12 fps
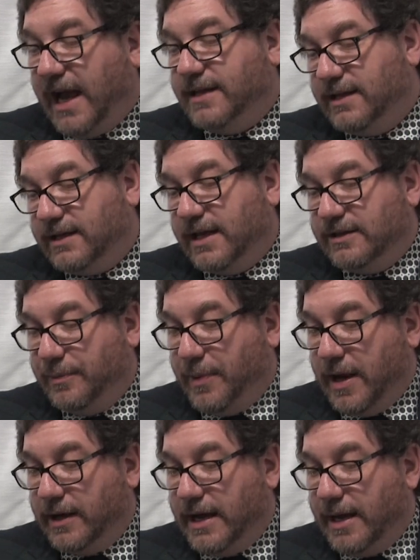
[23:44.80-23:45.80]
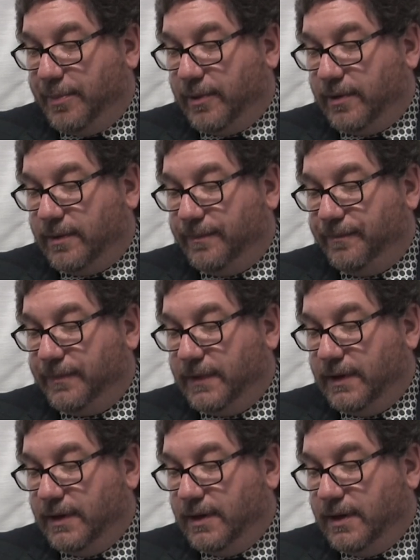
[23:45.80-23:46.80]
did get the pineapple,
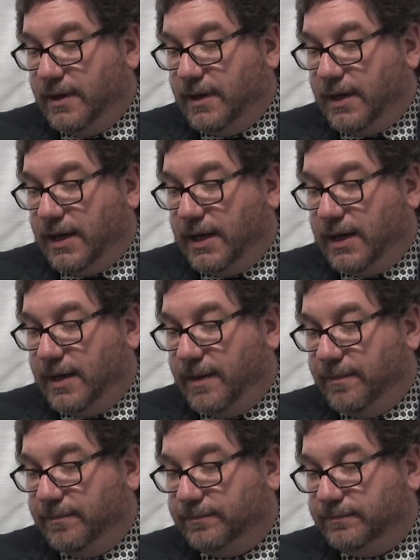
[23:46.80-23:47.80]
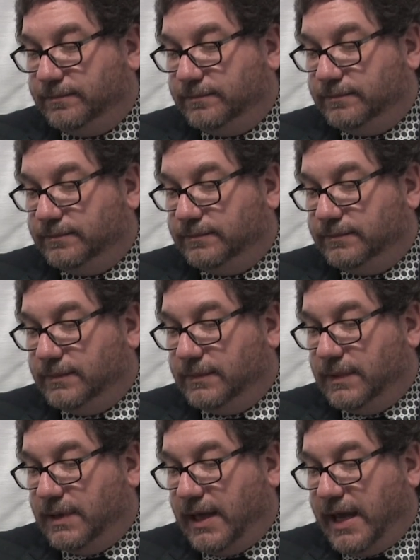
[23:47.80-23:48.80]
and
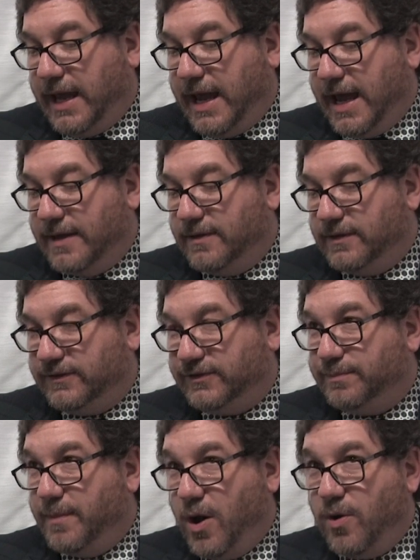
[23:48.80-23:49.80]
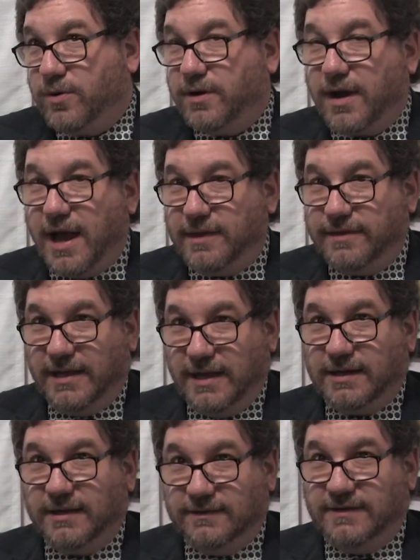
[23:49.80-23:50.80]
the smoke, I
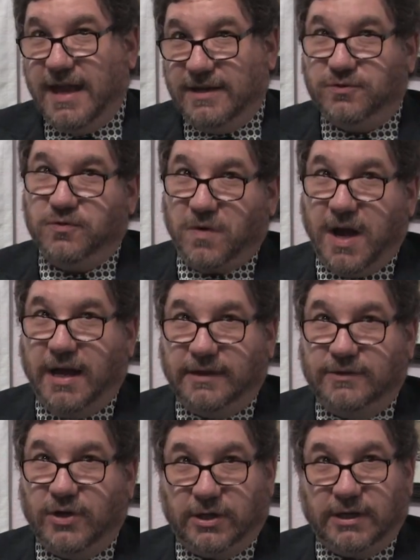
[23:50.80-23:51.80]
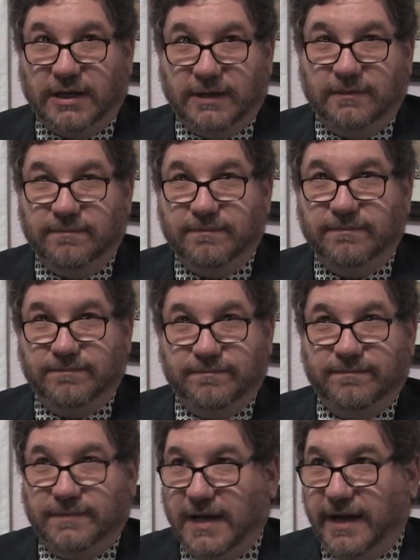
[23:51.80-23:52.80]
think, is that dried turkey
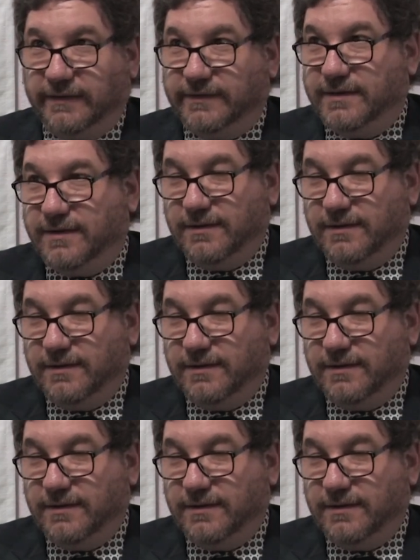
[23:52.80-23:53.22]
taste.